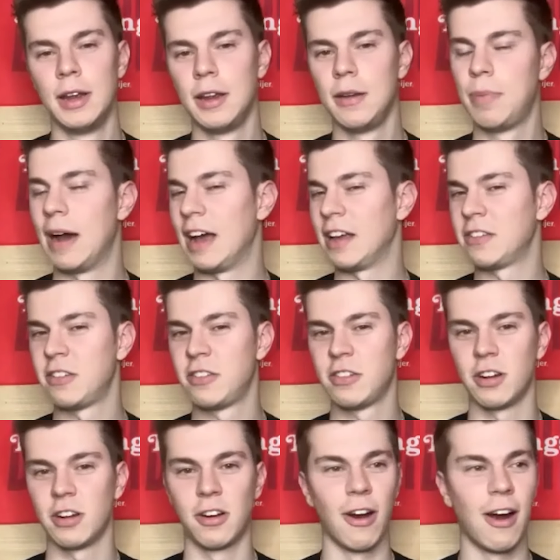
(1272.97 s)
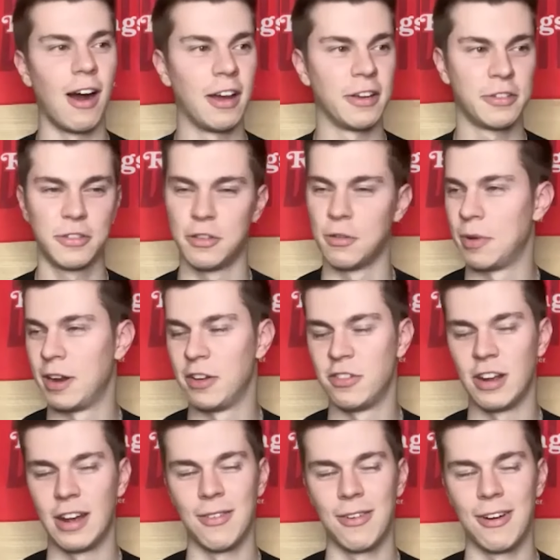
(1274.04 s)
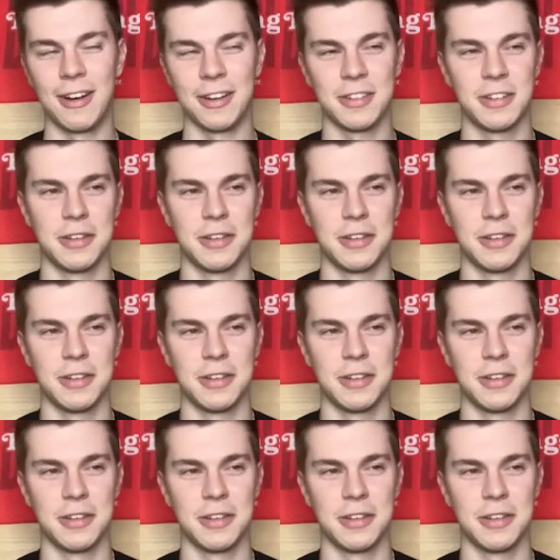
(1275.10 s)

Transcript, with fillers: He passes it across. Zibanejad walks